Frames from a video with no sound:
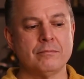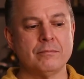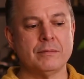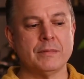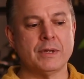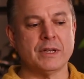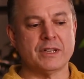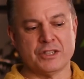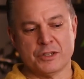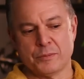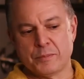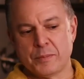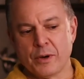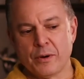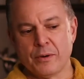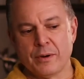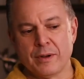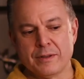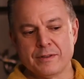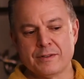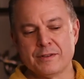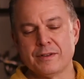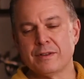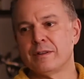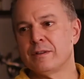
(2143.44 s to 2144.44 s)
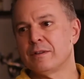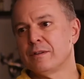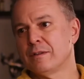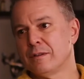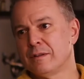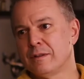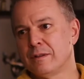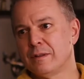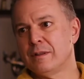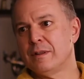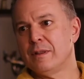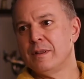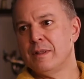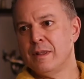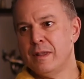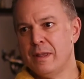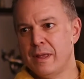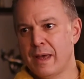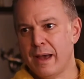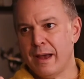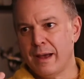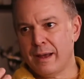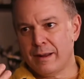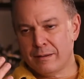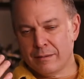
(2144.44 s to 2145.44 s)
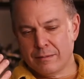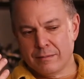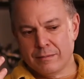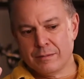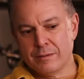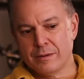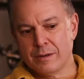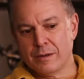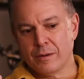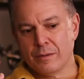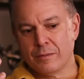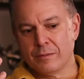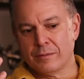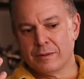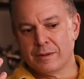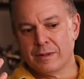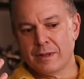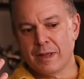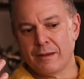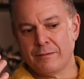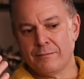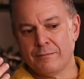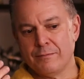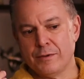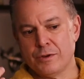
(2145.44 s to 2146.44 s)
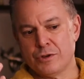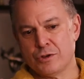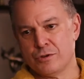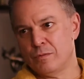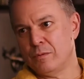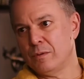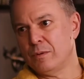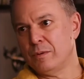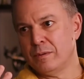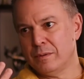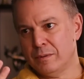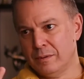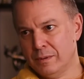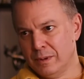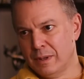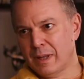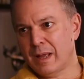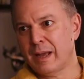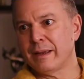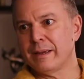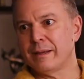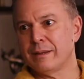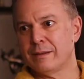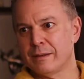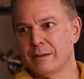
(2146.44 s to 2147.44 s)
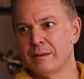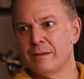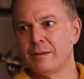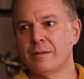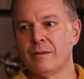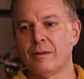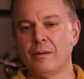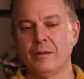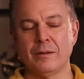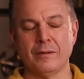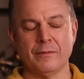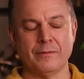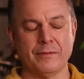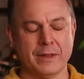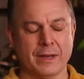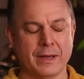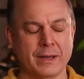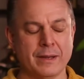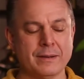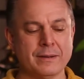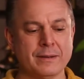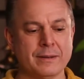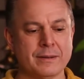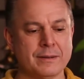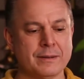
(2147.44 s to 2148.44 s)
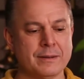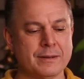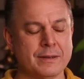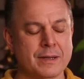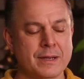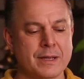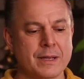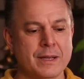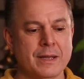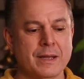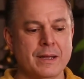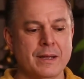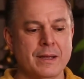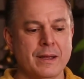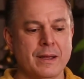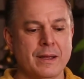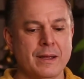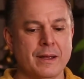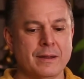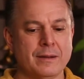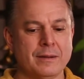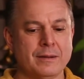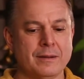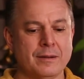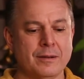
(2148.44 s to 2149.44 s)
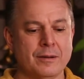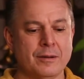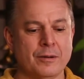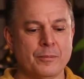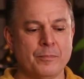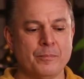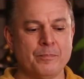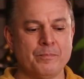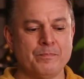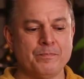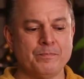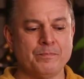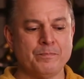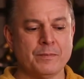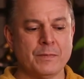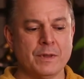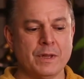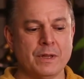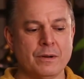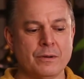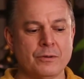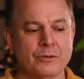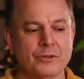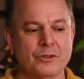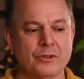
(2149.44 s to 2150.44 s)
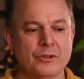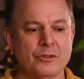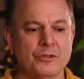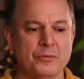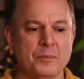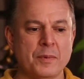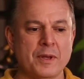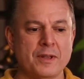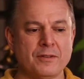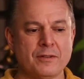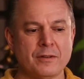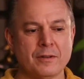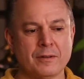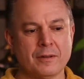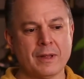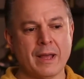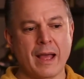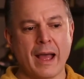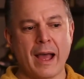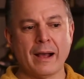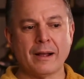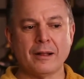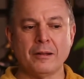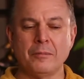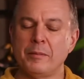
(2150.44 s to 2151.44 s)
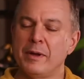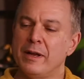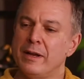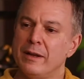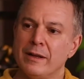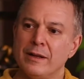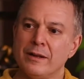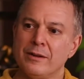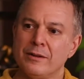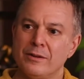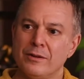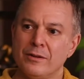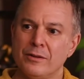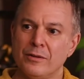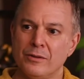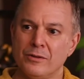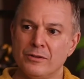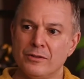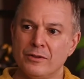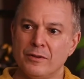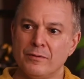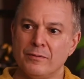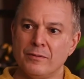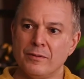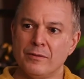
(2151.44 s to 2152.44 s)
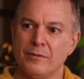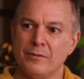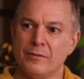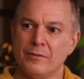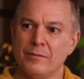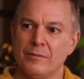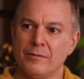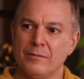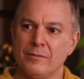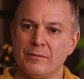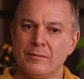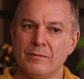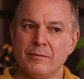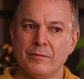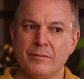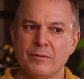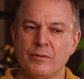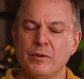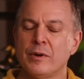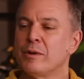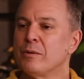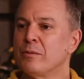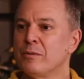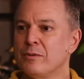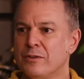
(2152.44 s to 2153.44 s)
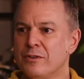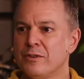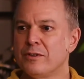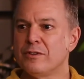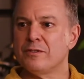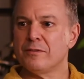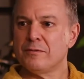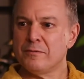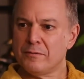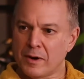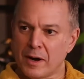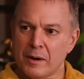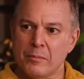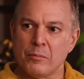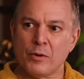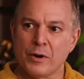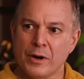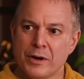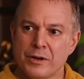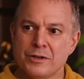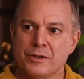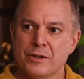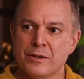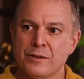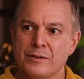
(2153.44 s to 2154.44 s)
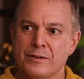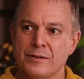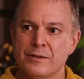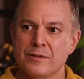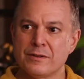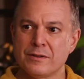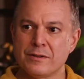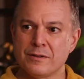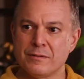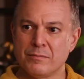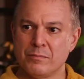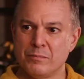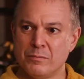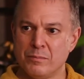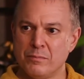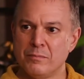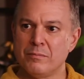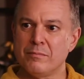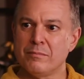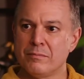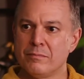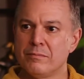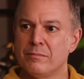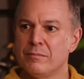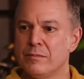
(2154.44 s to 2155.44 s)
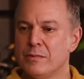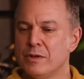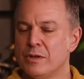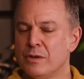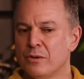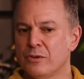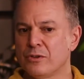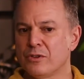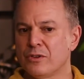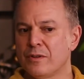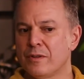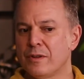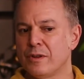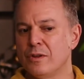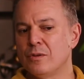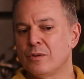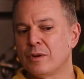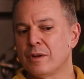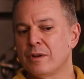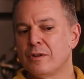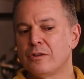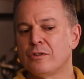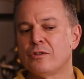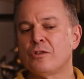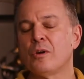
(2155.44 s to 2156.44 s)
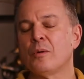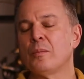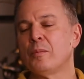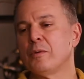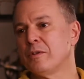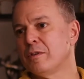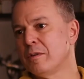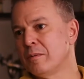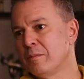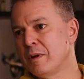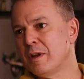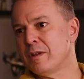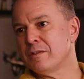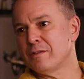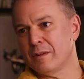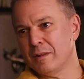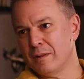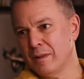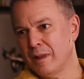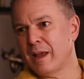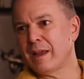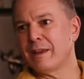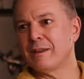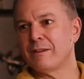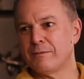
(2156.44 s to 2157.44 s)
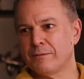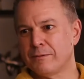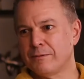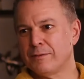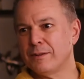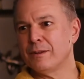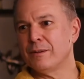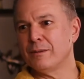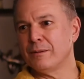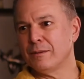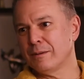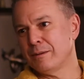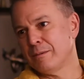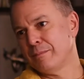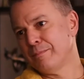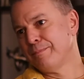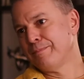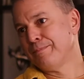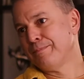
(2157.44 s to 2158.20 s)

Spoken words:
experiencing that, that visual light and all of that. And so it's basically acclimating it to those different frequencies and vibrations, so that you can interpret them as a light field,